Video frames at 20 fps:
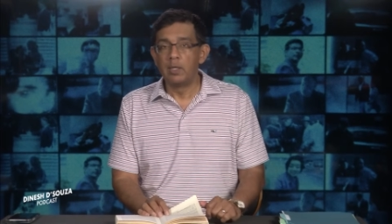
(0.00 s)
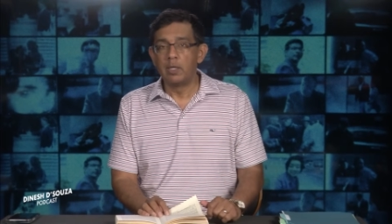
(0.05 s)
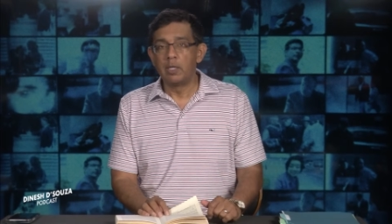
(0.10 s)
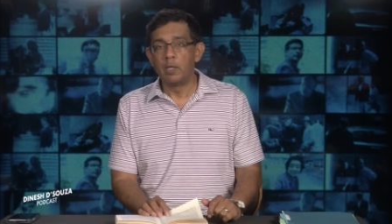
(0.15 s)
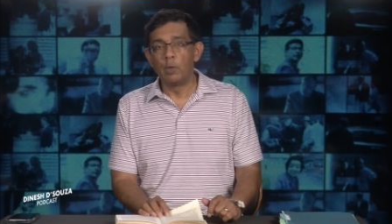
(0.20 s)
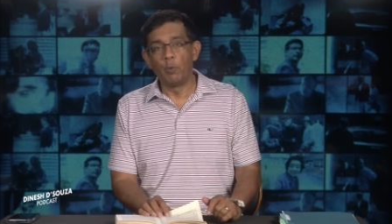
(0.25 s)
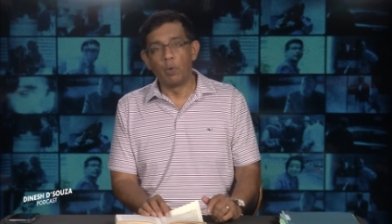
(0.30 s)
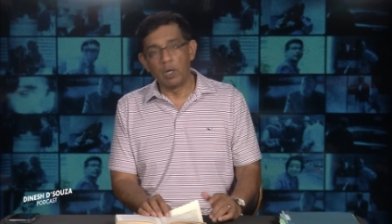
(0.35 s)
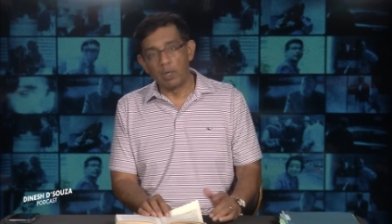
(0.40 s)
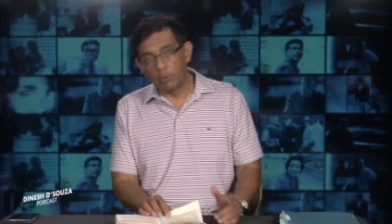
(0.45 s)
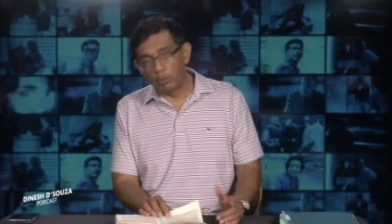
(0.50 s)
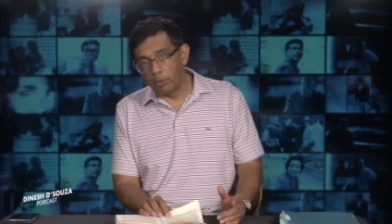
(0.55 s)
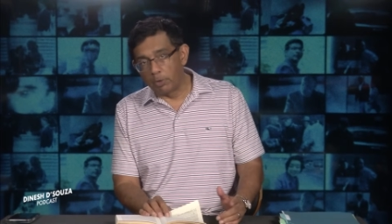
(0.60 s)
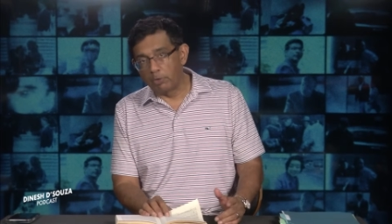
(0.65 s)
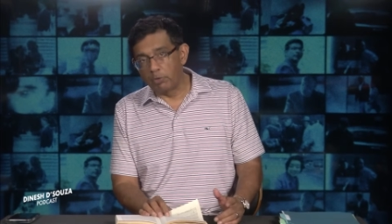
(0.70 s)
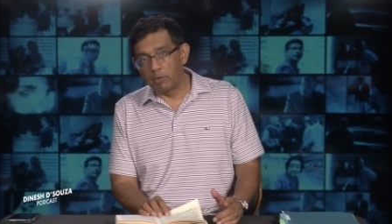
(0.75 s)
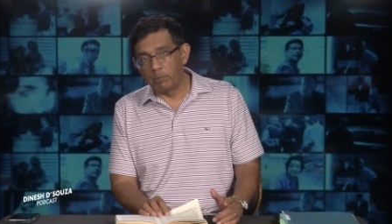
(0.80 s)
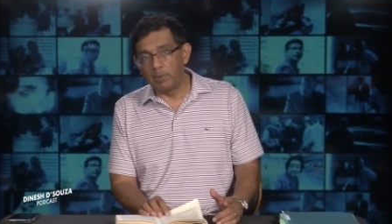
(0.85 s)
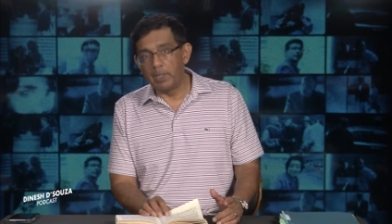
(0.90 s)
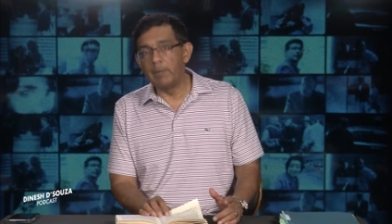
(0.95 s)
You want to
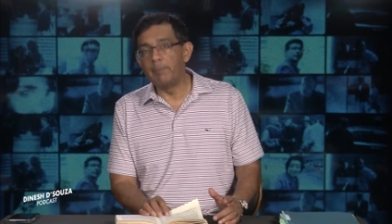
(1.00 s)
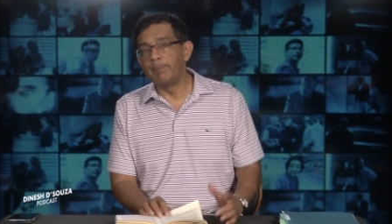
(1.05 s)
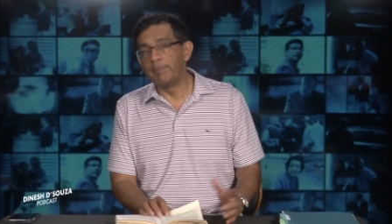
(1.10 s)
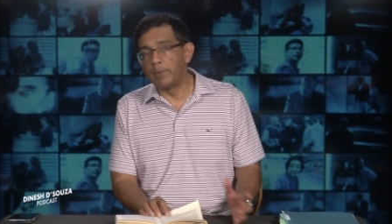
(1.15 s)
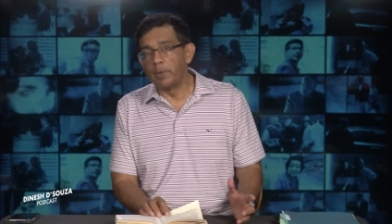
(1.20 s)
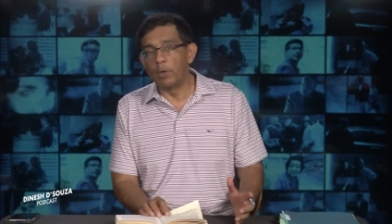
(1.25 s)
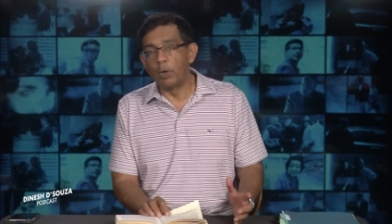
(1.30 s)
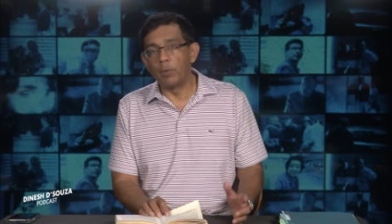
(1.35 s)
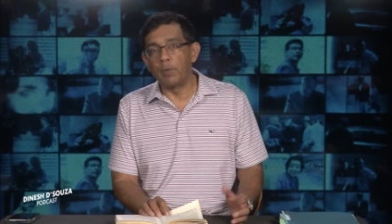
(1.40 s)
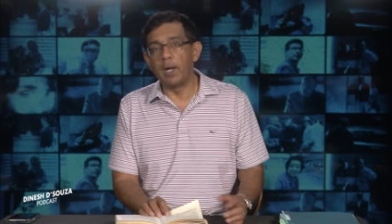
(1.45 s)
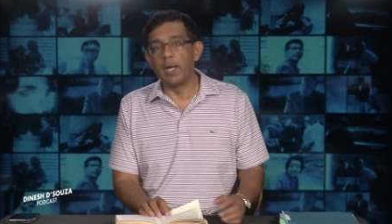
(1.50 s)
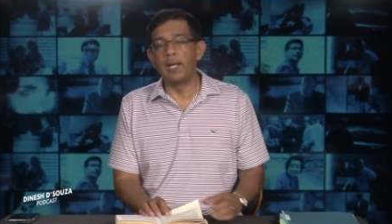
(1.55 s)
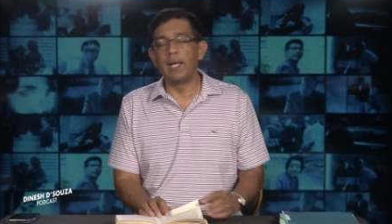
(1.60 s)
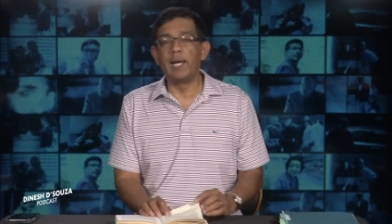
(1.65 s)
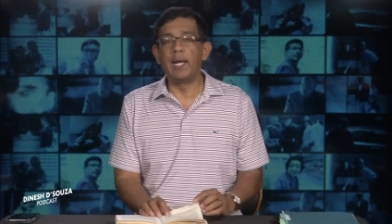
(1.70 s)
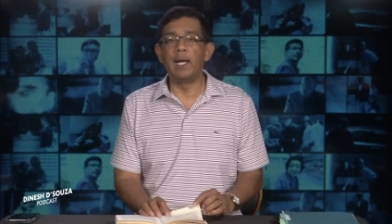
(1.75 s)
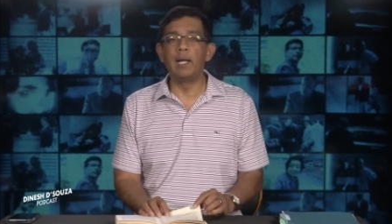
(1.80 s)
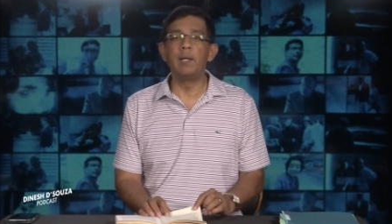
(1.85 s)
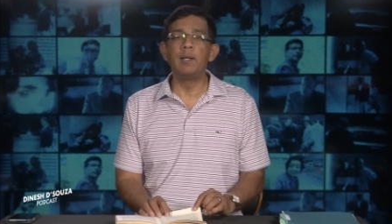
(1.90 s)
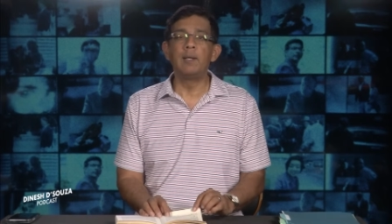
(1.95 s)
torture me? Go right
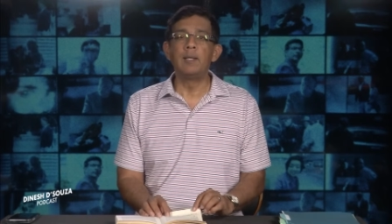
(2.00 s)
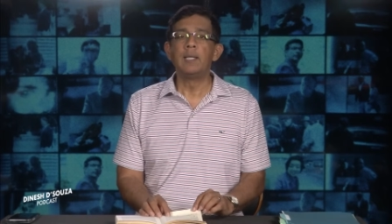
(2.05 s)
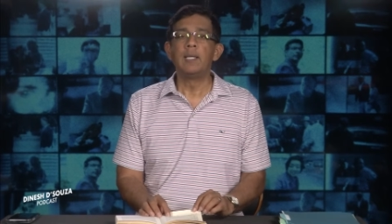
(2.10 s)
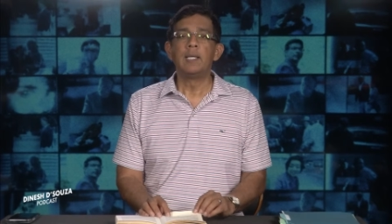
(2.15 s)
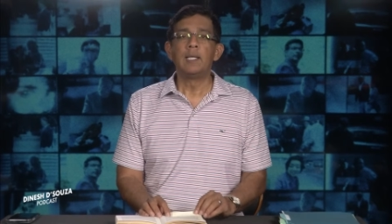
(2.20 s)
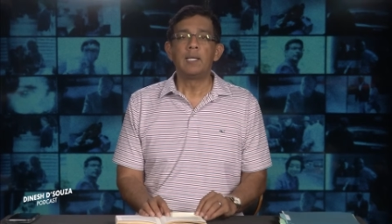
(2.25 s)
ahead.